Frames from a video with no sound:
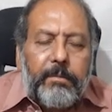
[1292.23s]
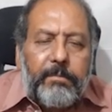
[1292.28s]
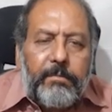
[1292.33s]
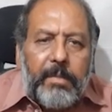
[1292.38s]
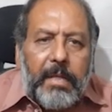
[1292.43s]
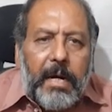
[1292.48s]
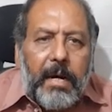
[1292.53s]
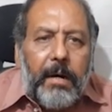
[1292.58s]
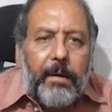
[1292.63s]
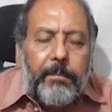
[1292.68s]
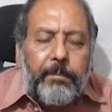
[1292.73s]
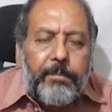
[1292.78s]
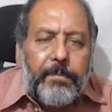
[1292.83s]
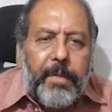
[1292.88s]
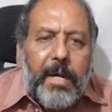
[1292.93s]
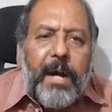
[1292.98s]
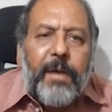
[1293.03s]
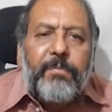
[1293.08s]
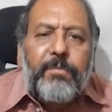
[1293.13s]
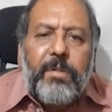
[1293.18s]
Now,
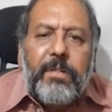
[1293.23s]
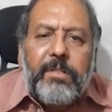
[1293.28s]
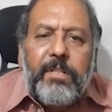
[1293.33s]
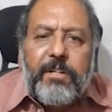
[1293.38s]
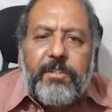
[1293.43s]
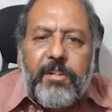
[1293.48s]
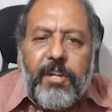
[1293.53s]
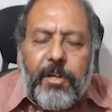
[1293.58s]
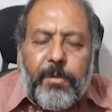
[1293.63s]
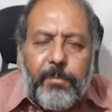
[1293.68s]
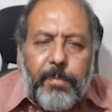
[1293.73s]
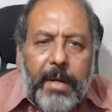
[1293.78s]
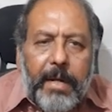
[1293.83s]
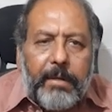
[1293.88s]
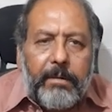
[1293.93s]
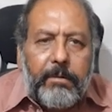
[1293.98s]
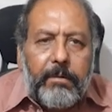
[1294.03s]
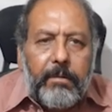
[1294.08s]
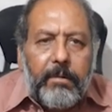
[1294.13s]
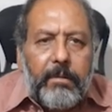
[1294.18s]
after the treatment,
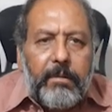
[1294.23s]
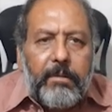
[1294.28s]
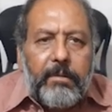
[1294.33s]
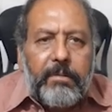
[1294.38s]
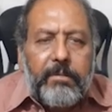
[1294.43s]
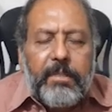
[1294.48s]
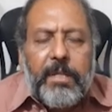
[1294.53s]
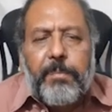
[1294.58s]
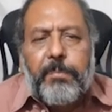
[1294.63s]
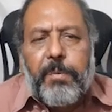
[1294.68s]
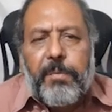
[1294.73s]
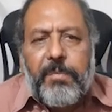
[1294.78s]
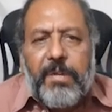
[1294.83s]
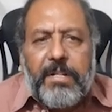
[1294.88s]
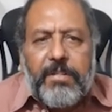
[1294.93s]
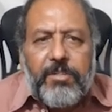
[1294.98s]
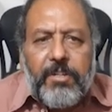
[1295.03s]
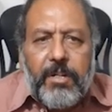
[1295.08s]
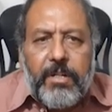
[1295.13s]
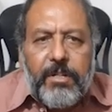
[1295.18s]
the
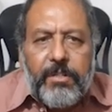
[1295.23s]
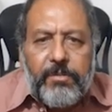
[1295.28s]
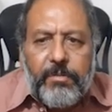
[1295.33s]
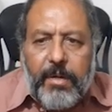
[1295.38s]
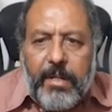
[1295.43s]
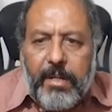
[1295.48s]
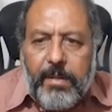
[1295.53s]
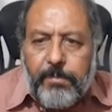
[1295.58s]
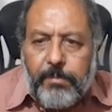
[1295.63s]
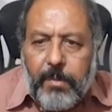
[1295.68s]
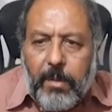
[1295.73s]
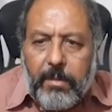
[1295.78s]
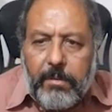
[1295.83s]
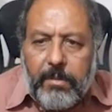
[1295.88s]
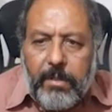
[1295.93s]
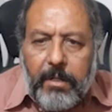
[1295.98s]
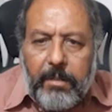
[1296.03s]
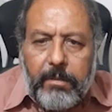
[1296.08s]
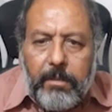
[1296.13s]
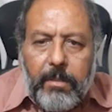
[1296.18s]
prevention is very
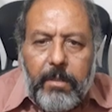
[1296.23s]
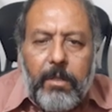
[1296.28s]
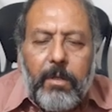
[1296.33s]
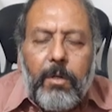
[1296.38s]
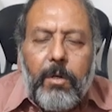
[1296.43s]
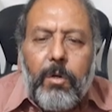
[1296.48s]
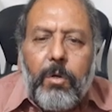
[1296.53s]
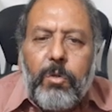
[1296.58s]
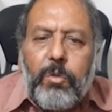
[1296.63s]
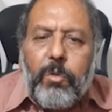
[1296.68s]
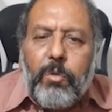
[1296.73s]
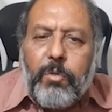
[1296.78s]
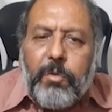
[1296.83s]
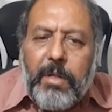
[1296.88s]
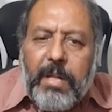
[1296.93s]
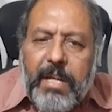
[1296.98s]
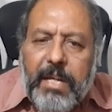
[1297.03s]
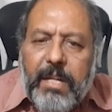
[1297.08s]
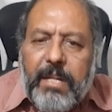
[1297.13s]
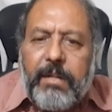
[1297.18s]
important.
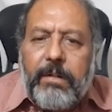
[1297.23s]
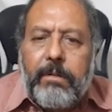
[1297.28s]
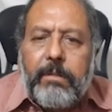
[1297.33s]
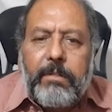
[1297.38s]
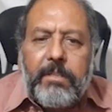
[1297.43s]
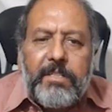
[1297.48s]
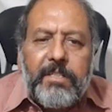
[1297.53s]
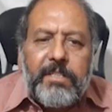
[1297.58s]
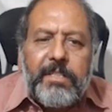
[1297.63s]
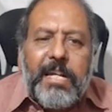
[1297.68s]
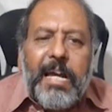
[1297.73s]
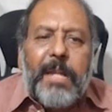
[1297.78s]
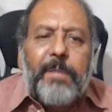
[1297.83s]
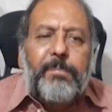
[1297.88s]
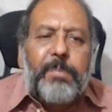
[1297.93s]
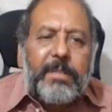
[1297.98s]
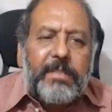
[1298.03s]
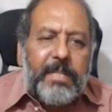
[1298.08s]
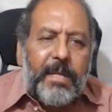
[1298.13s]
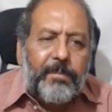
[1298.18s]
Routine scalp
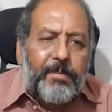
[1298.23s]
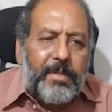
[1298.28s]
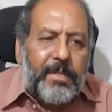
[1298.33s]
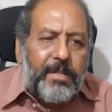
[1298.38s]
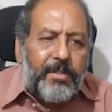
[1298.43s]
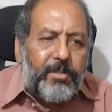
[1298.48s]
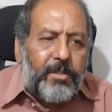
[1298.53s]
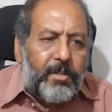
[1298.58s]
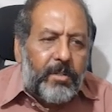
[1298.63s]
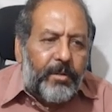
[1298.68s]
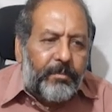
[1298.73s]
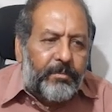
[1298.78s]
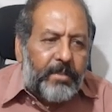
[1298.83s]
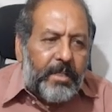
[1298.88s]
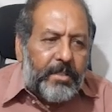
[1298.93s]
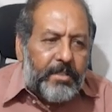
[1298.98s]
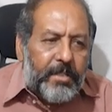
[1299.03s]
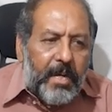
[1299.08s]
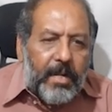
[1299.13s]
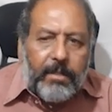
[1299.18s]
examination of the
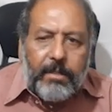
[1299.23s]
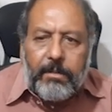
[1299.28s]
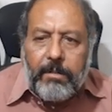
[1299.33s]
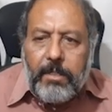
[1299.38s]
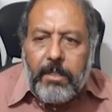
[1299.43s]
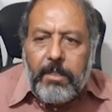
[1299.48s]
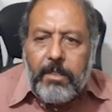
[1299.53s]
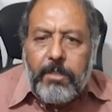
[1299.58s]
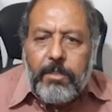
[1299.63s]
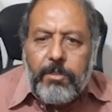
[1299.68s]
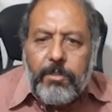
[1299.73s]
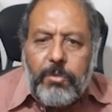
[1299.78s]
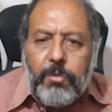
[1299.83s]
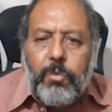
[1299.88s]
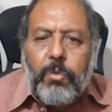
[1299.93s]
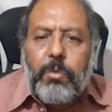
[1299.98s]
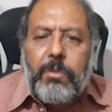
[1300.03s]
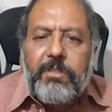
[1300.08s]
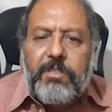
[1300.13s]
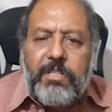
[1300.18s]
young
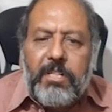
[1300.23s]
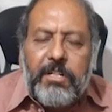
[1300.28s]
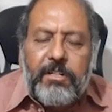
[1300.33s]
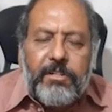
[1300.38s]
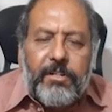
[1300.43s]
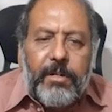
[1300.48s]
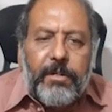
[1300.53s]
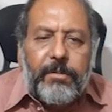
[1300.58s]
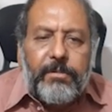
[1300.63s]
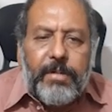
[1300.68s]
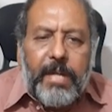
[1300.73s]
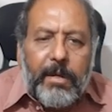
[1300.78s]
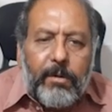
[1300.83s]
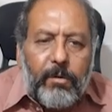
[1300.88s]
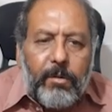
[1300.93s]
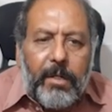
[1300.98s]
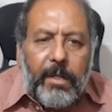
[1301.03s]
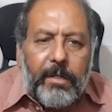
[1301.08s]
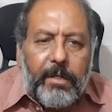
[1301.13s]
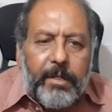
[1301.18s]
school children
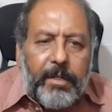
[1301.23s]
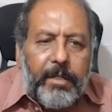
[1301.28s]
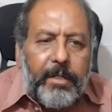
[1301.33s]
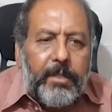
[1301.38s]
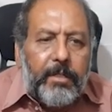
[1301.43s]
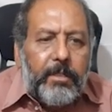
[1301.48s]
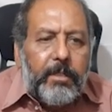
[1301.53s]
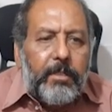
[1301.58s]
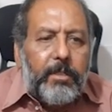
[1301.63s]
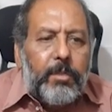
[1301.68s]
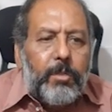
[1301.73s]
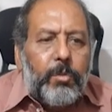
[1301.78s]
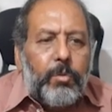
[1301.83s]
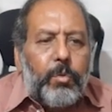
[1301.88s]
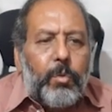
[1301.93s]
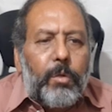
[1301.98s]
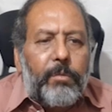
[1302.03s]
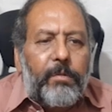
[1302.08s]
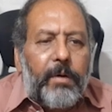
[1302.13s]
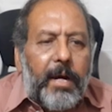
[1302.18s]
regularly
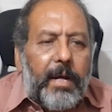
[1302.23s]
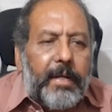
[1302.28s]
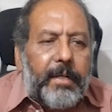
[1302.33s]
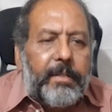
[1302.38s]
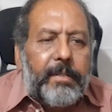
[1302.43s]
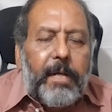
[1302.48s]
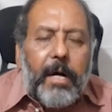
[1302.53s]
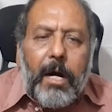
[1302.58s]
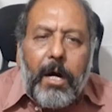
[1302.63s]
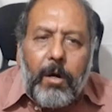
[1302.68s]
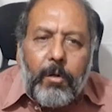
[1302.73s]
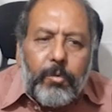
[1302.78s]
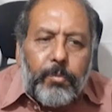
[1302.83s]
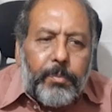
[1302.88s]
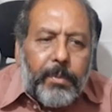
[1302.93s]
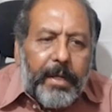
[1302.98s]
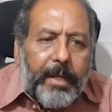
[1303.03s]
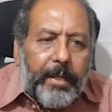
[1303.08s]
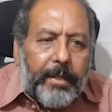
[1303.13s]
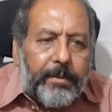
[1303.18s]
to avoid the
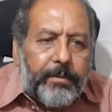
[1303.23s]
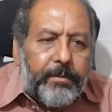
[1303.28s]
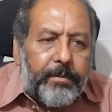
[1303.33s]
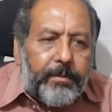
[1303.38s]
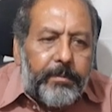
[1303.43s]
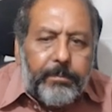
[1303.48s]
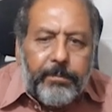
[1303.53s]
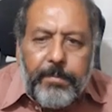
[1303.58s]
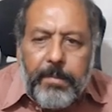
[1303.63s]
outbreaks,